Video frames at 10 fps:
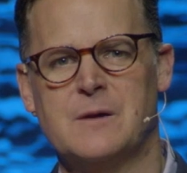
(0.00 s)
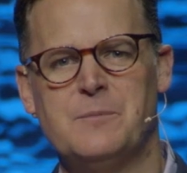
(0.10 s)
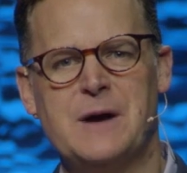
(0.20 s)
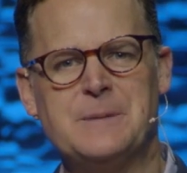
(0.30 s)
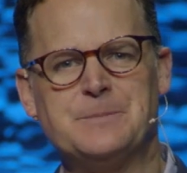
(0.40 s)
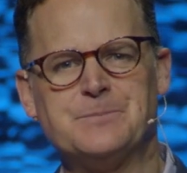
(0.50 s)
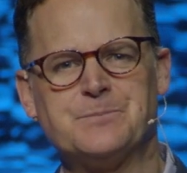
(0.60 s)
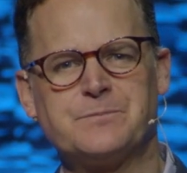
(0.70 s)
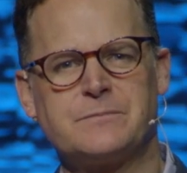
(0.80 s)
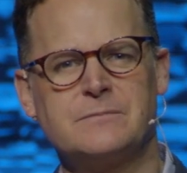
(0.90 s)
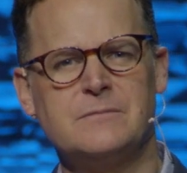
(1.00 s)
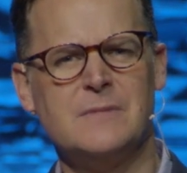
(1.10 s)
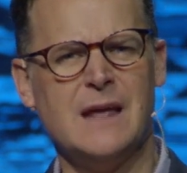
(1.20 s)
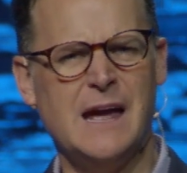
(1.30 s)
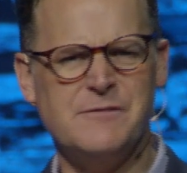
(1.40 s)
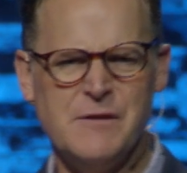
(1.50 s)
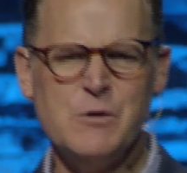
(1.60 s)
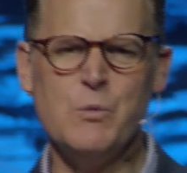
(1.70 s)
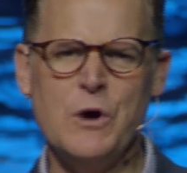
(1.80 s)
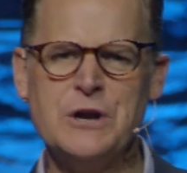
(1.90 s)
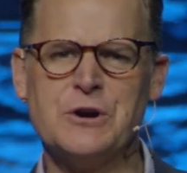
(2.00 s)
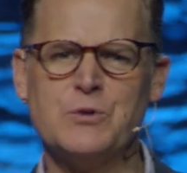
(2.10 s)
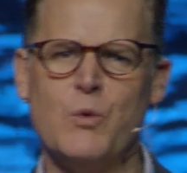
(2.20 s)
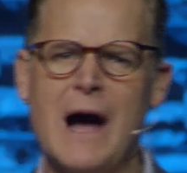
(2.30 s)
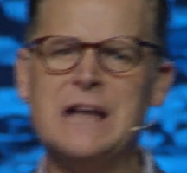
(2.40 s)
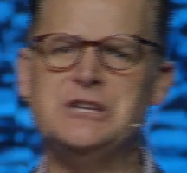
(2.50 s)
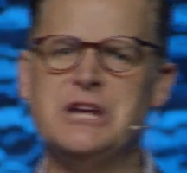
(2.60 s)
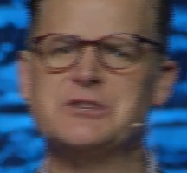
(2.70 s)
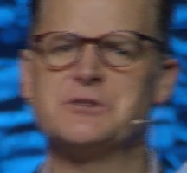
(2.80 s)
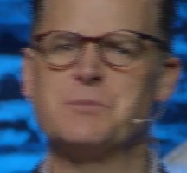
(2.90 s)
But have you ever wondered why Jesus